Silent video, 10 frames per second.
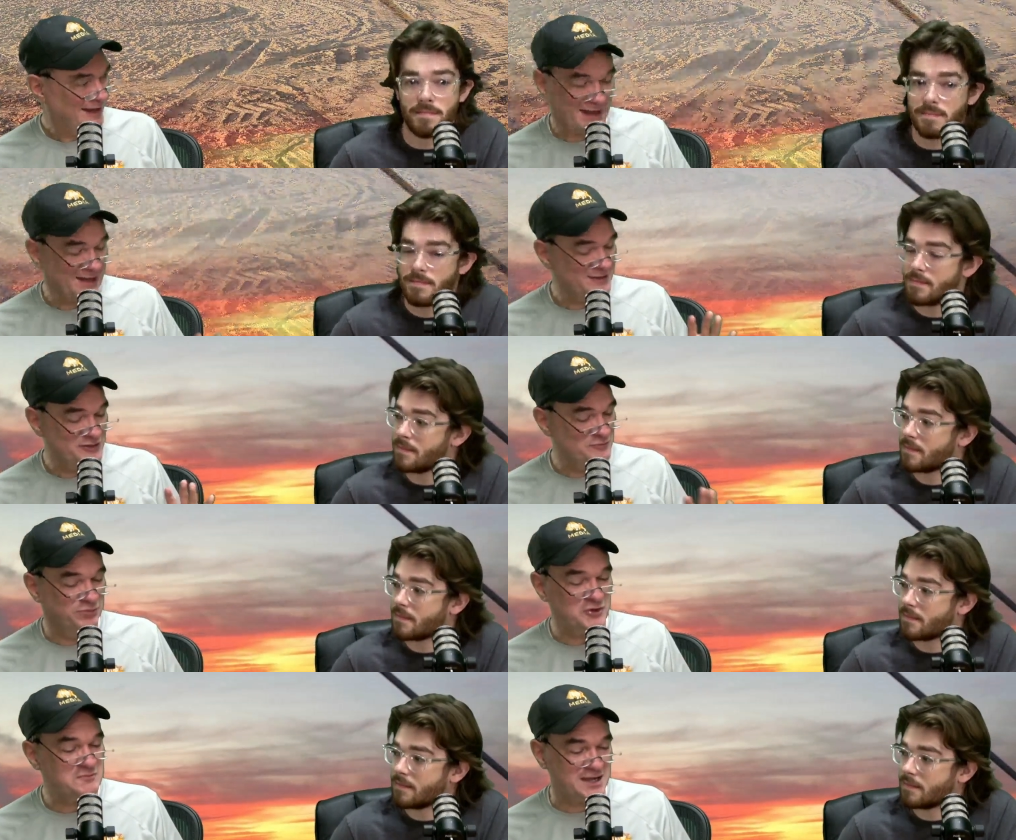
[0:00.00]
Speaker 1: I, you
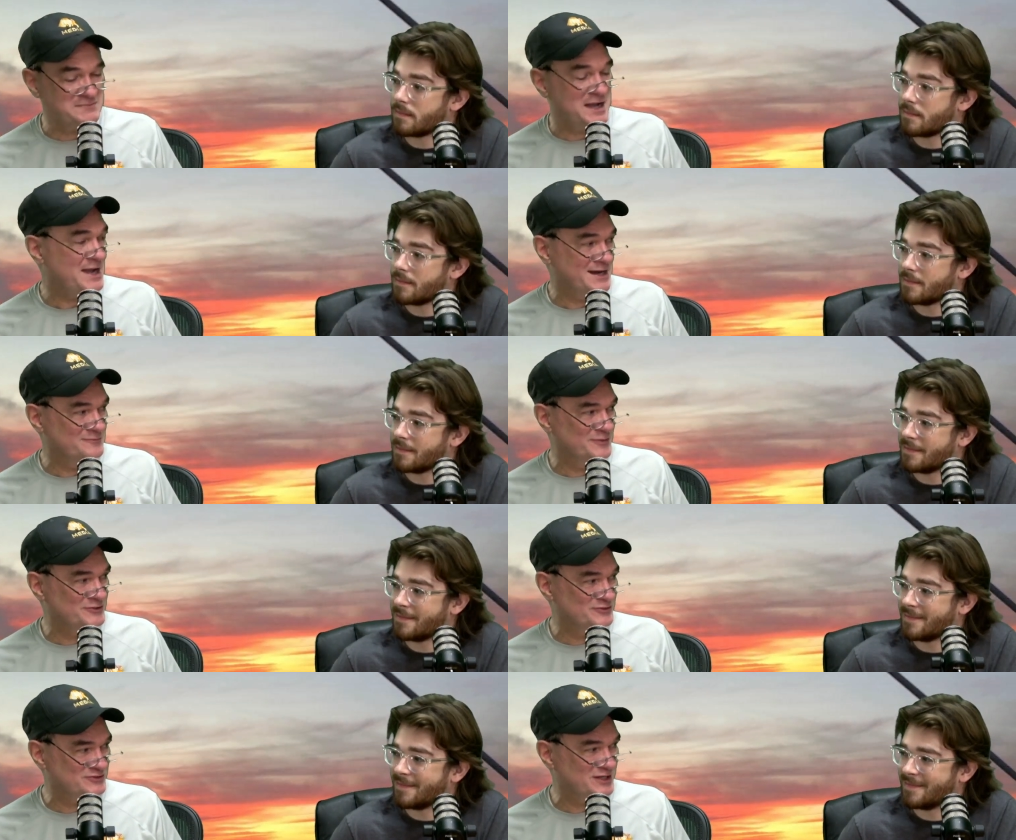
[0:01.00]
blew my mind when
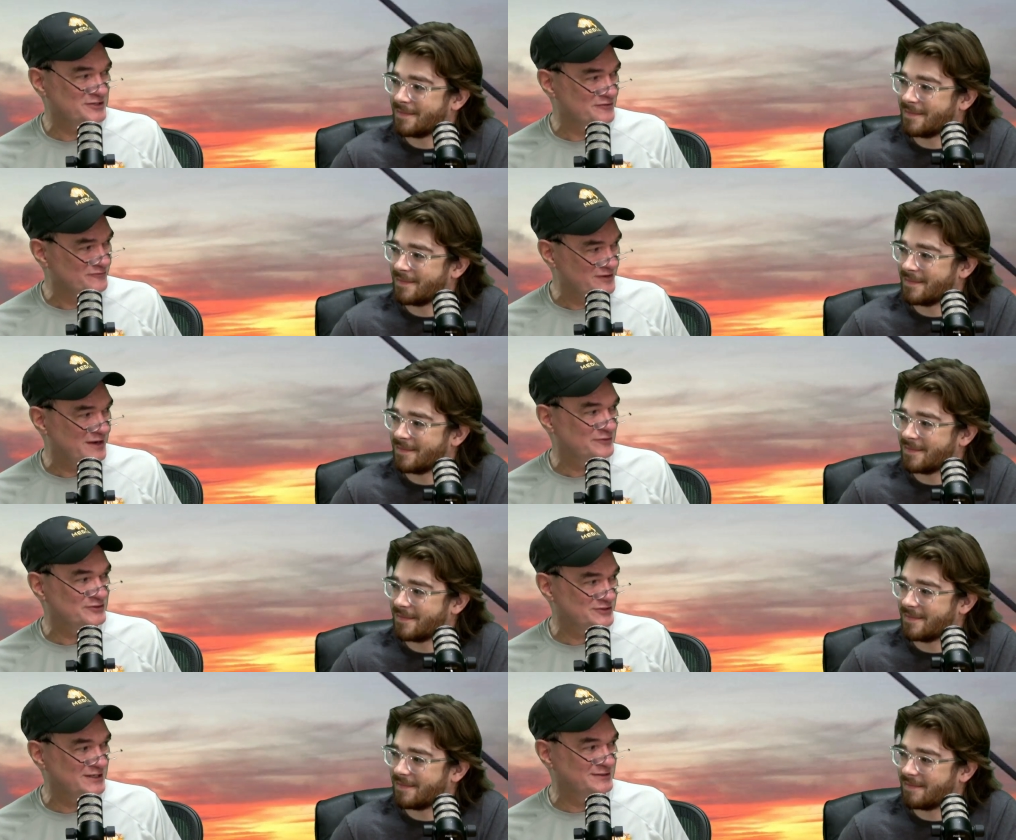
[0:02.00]
you said you've never
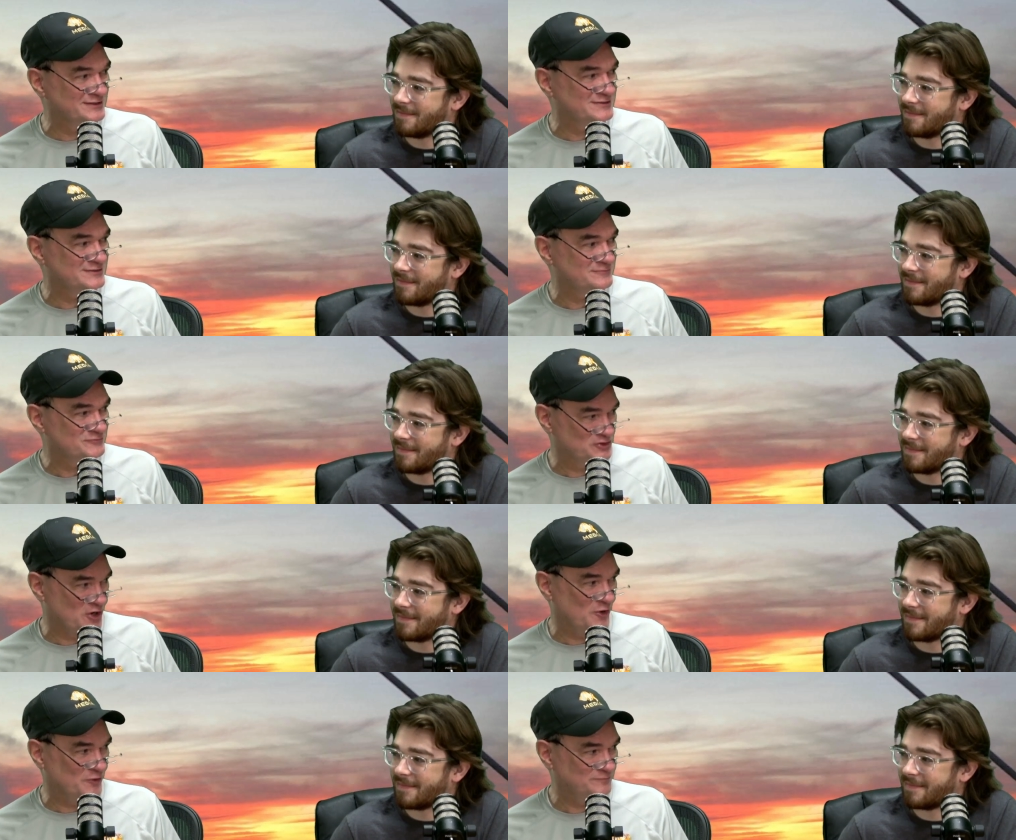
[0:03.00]
seen this
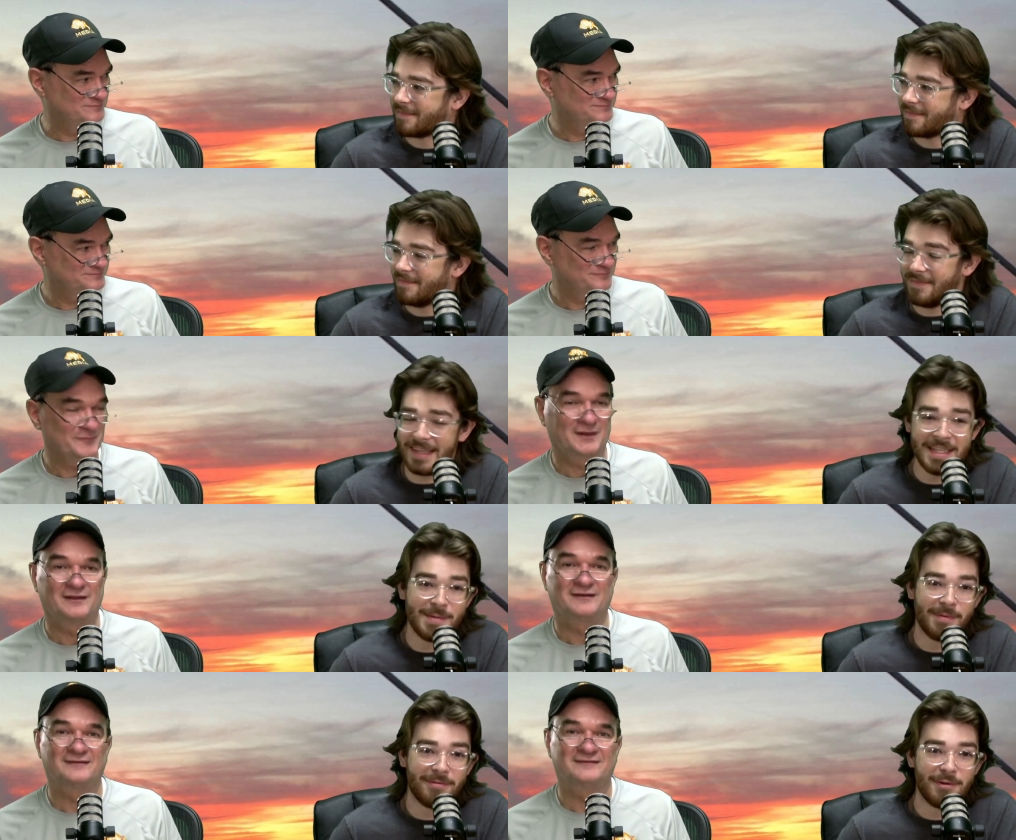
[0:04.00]
show. It's
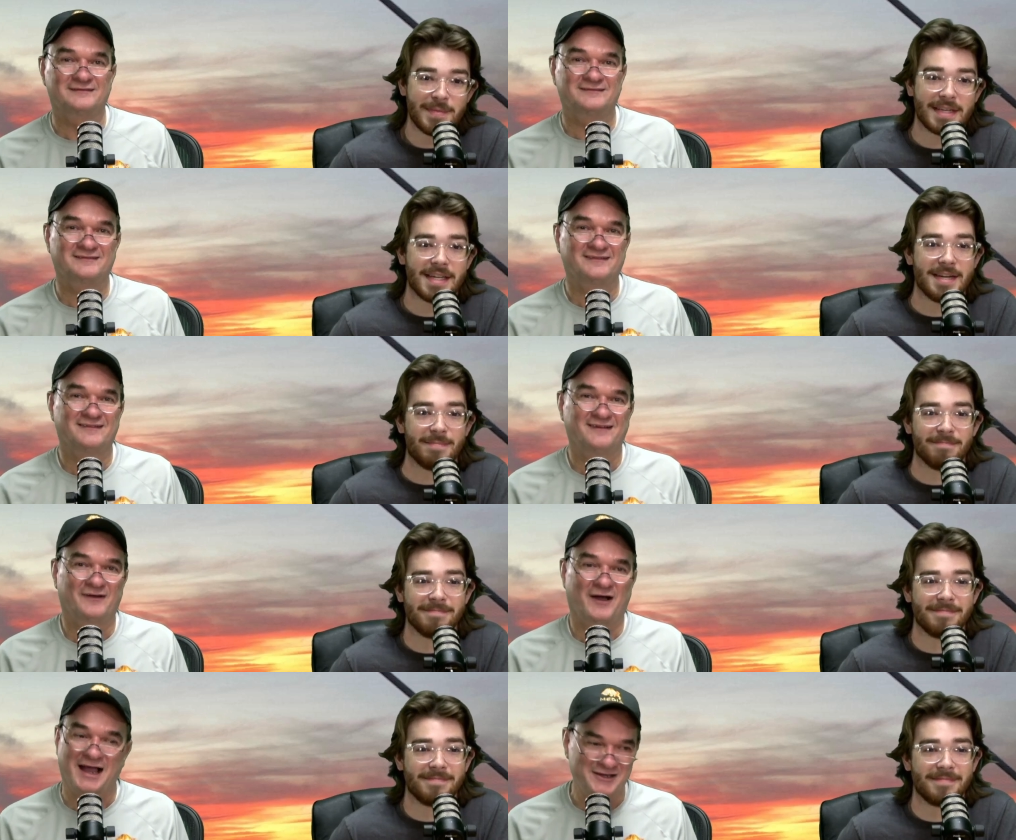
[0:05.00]
before my time.
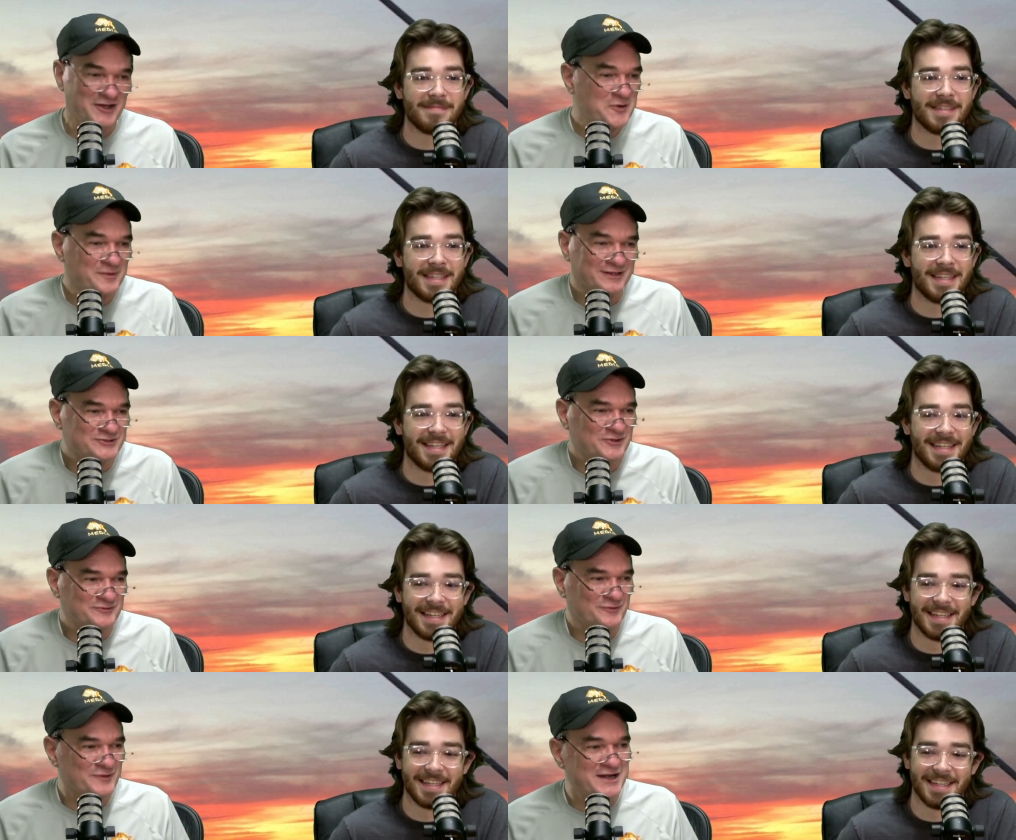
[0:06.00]
I know, but it's
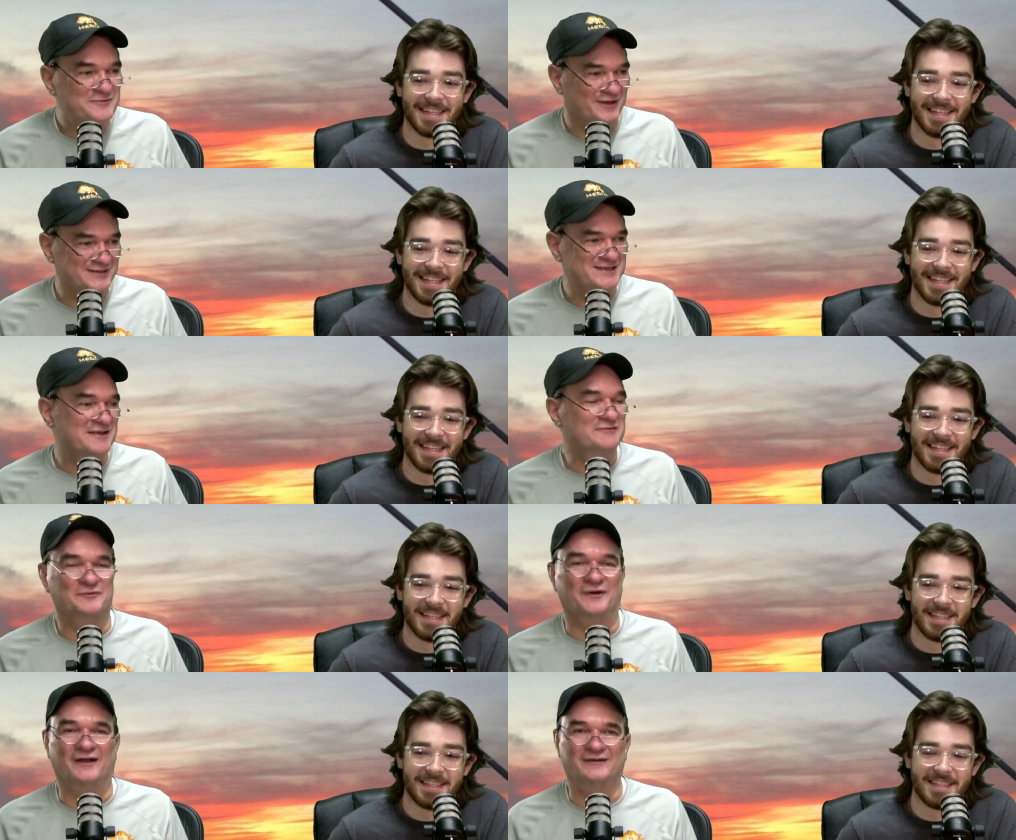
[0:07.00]
on reruns
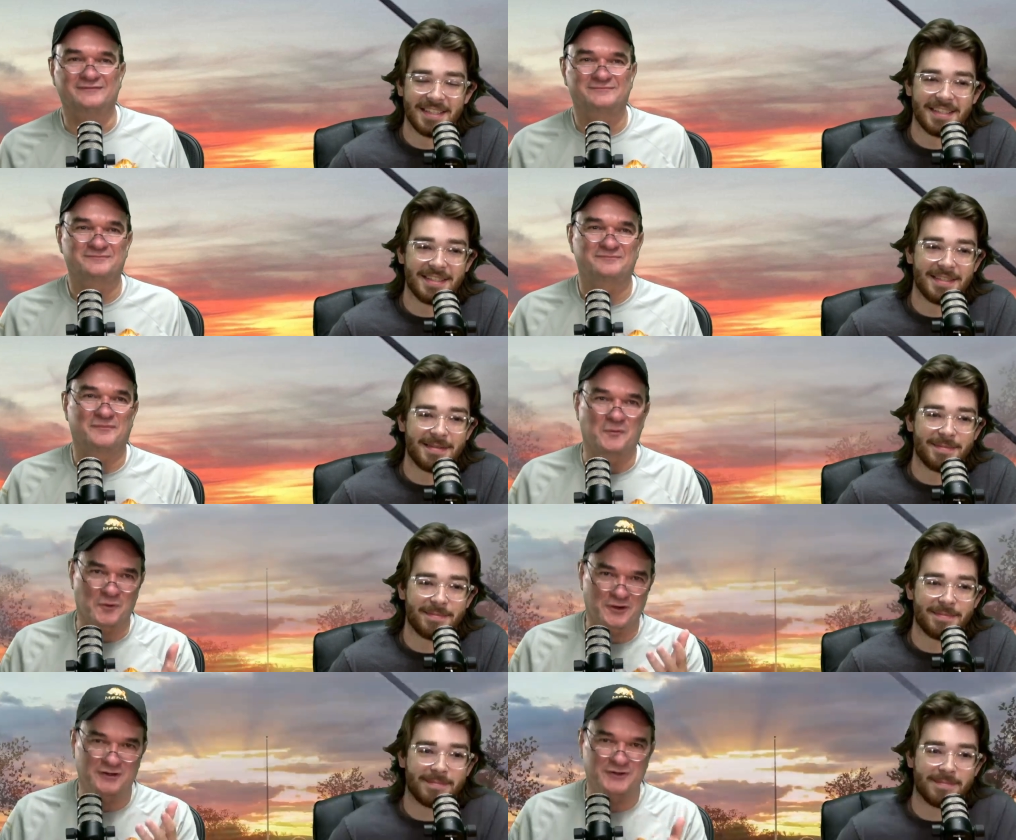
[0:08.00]
everywhere. But we're
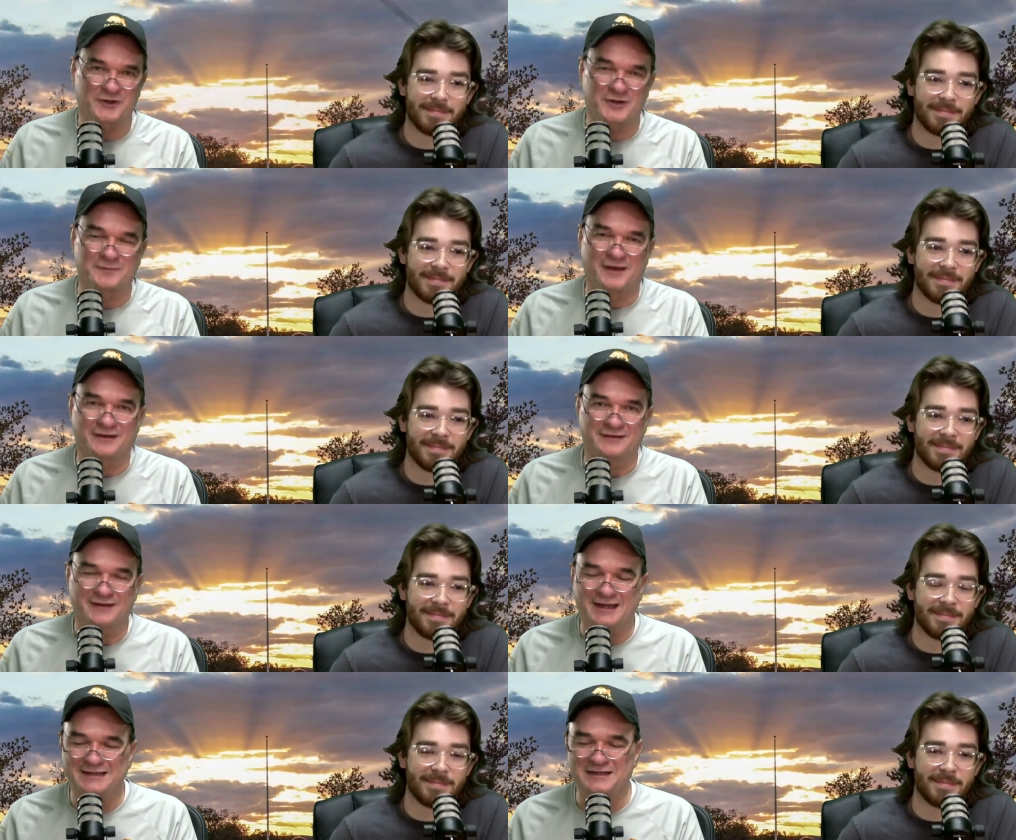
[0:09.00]
going to talk about it.
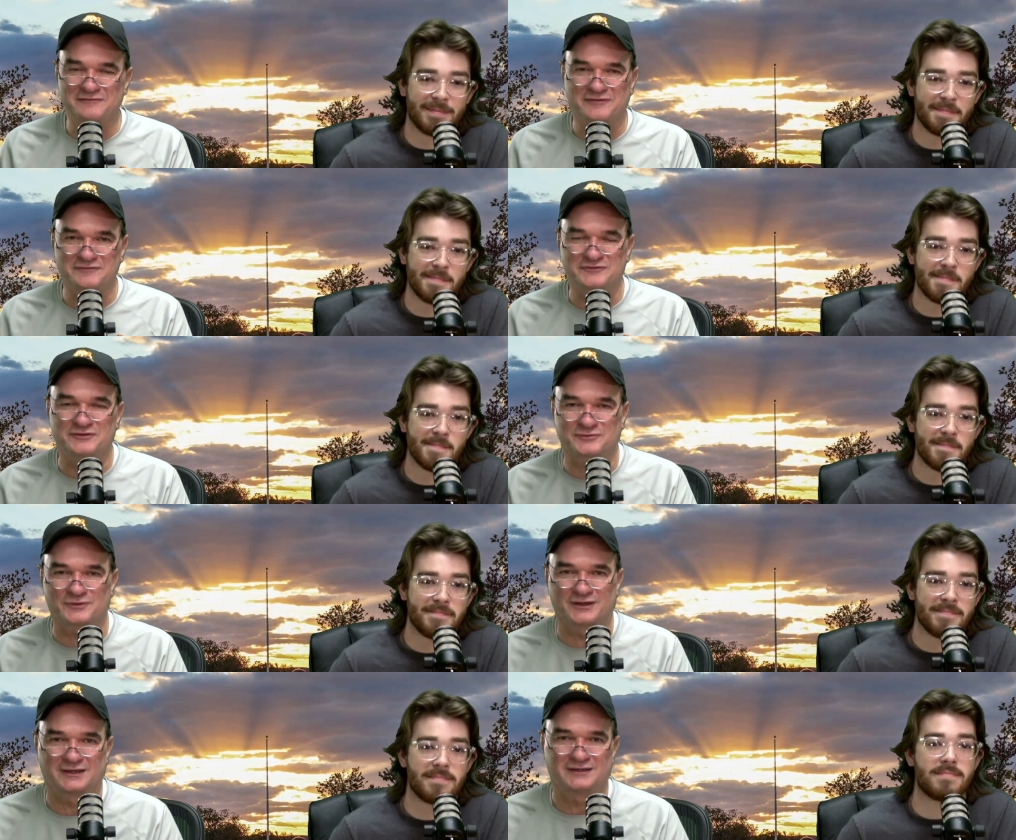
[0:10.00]
nineteen
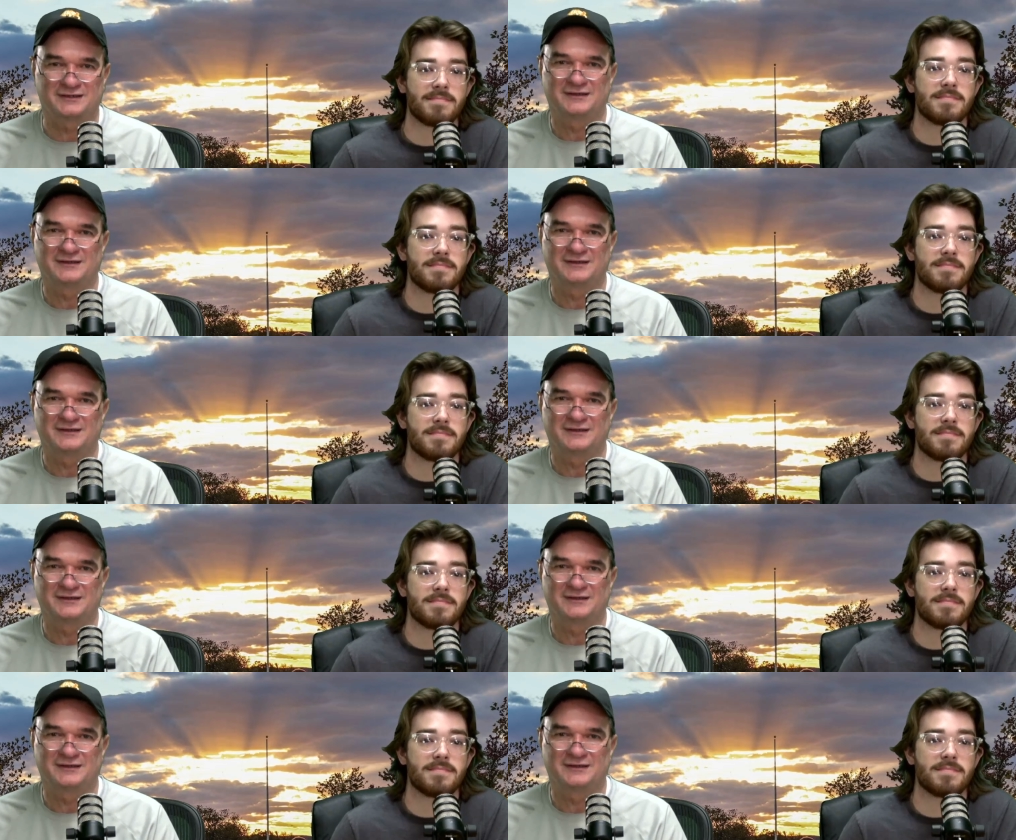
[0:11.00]
fifty-three,